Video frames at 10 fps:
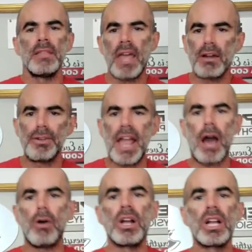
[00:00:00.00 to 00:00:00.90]
that are
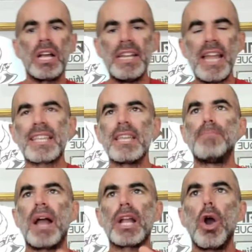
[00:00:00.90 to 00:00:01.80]
now connected
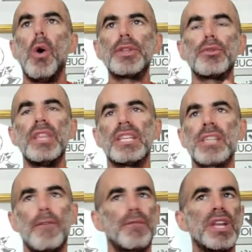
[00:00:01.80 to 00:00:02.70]
by going through this
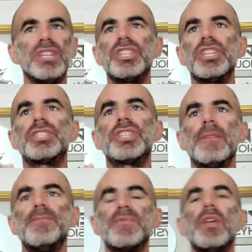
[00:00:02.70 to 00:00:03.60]
suffering because this
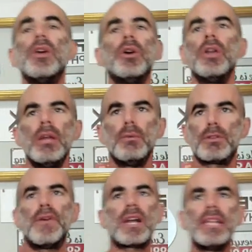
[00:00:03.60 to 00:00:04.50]
shit, it was
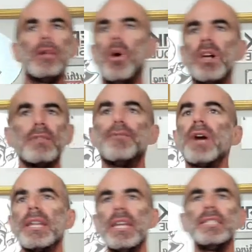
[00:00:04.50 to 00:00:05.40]
fucking, it wasn't
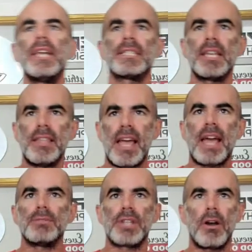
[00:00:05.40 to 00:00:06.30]
fucking easy. I'll tell you
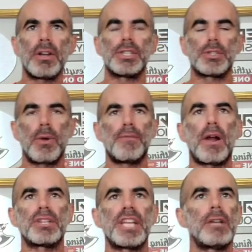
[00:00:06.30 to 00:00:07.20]
that. It was the hardest 24
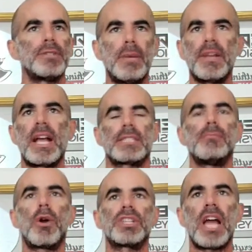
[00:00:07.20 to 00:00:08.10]
hour challenge we did. We got some
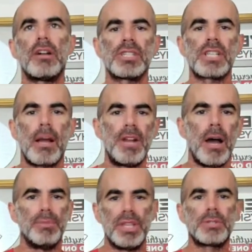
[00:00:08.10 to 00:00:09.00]
more challenges coming
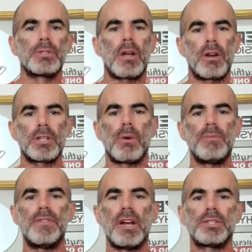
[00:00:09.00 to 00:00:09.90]
up. This is the hardest one
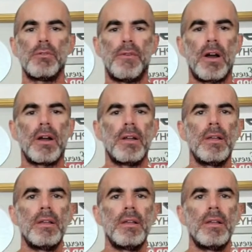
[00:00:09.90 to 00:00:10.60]
we've done so far.